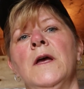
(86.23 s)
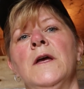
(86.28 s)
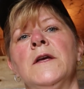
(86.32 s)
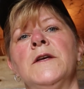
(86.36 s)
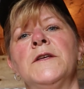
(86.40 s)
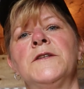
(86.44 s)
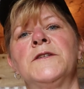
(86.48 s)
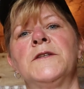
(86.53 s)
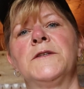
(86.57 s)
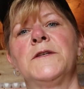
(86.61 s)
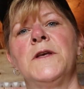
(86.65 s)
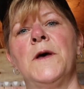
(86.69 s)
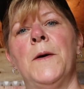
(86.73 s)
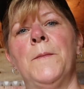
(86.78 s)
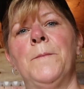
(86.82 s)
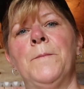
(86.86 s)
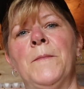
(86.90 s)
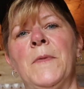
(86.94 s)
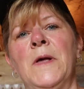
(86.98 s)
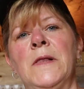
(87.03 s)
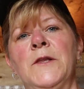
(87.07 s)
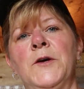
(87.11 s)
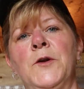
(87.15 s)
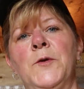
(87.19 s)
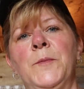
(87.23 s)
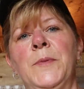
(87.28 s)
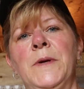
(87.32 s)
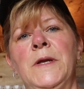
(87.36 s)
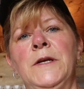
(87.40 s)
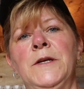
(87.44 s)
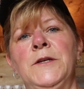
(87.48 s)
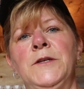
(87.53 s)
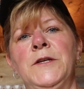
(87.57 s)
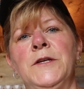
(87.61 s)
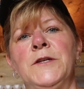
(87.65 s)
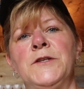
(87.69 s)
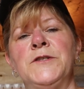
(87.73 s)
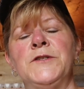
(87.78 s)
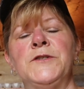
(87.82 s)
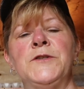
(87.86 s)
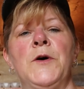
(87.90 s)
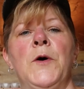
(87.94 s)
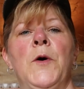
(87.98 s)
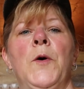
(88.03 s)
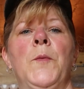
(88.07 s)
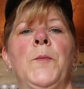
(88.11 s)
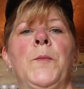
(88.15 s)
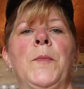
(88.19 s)
some a little bit of dish
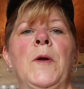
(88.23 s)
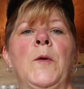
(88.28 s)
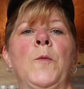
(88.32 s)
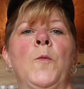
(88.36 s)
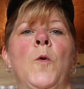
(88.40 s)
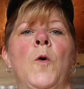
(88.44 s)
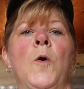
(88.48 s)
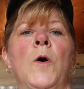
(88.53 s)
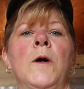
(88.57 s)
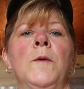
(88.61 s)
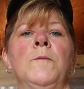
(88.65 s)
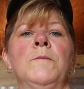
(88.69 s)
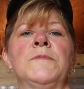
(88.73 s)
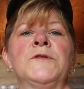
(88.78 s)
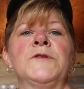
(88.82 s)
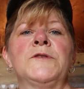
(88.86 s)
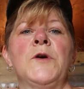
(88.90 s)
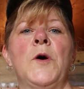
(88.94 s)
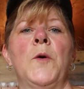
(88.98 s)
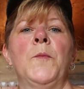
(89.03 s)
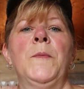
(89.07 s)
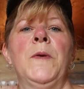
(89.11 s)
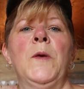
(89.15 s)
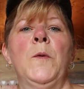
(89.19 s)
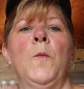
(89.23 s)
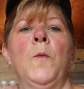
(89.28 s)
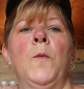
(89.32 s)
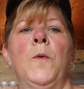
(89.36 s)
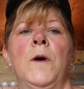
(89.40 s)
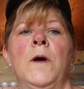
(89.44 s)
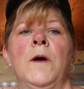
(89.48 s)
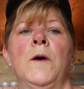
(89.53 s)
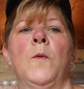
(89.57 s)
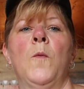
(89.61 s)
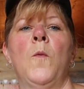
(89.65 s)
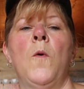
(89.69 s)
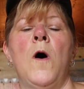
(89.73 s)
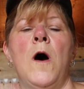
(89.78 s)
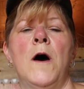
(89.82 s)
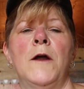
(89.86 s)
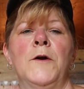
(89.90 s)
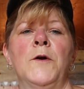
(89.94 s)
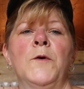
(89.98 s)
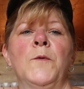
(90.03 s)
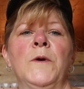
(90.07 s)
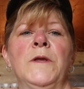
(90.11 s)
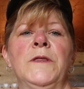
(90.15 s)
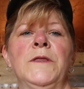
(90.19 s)
soap and warm soapy
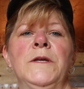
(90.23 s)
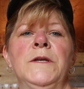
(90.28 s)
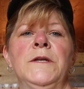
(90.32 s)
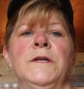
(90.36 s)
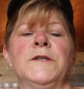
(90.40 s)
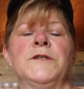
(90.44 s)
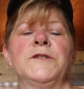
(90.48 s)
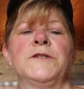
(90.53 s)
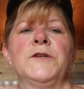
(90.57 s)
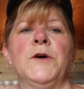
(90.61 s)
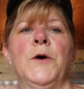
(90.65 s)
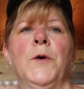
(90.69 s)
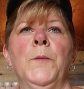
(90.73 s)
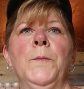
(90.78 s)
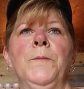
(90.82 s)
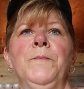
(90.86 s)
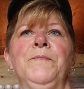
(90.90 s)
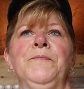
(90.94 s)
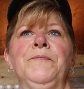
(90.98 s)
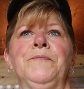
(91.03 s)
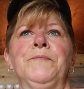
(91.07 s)
water with the dish soap